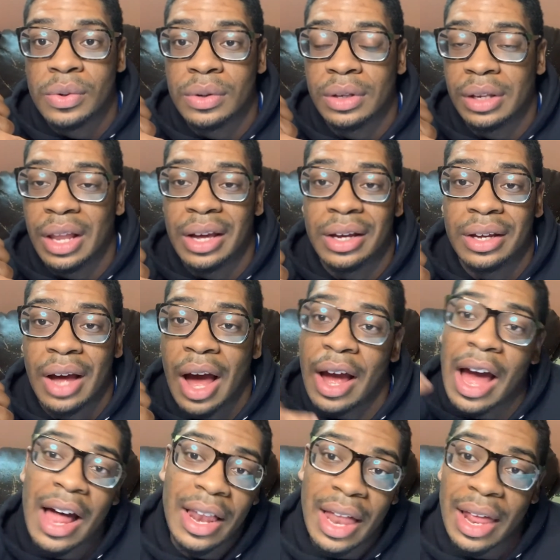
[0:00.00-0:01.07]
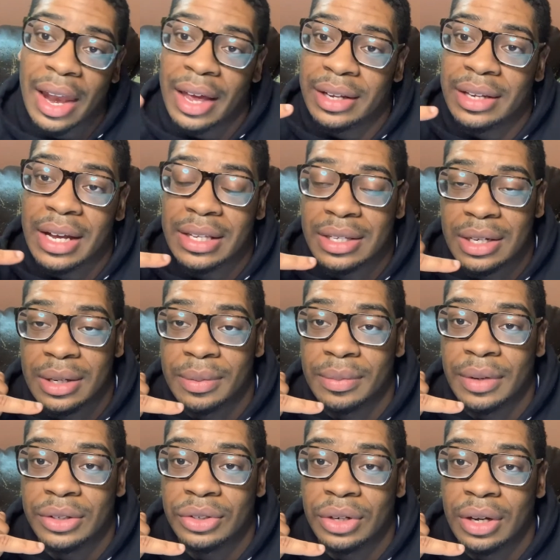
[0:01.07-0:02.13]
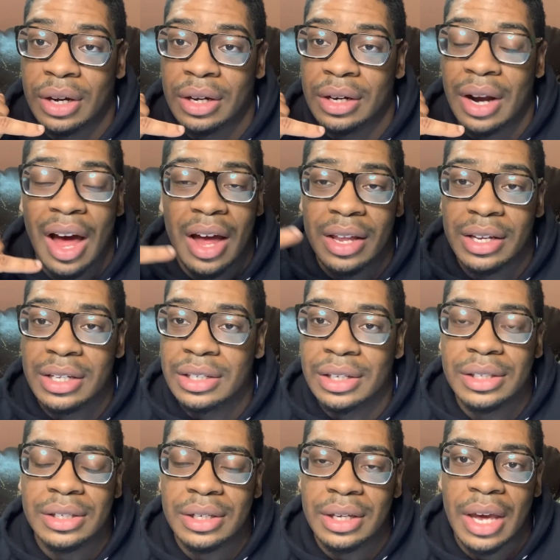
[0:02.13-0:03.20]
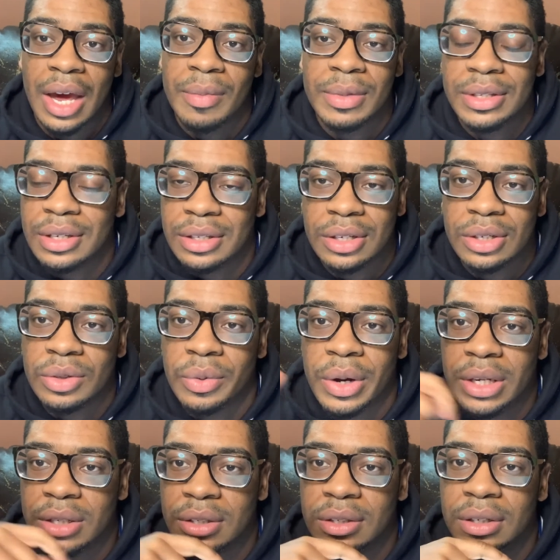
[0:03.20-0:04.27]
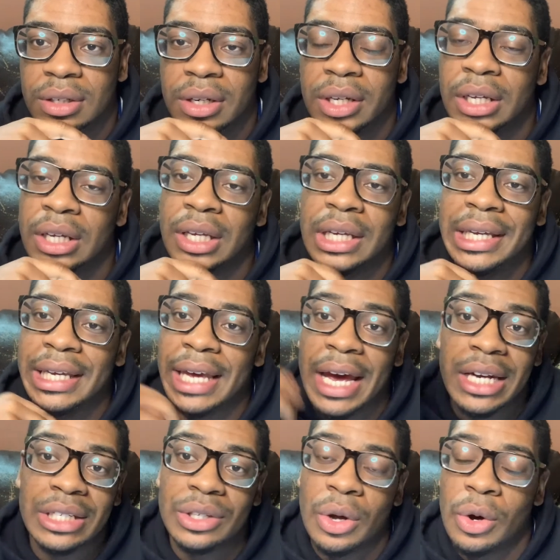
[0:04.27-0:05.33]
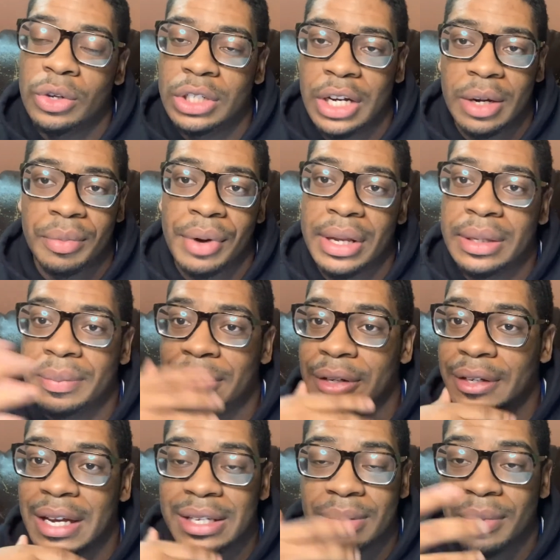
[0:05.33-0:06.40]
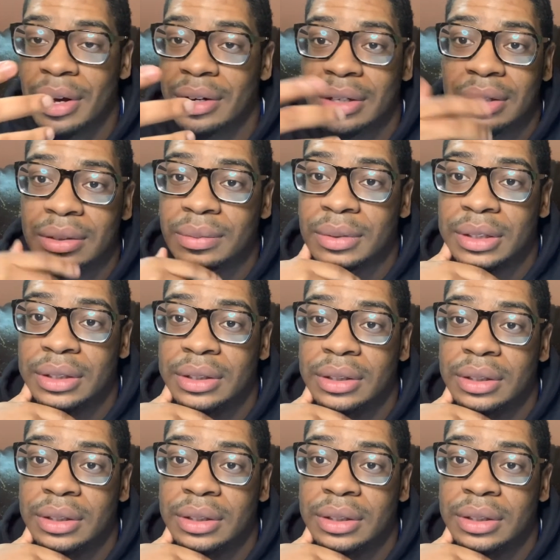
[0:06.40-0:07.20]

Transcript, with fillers: Like, I, I, I like that team that you got. He just came into the situation. He had his coach. He had Bradley Beal. That's about it, man.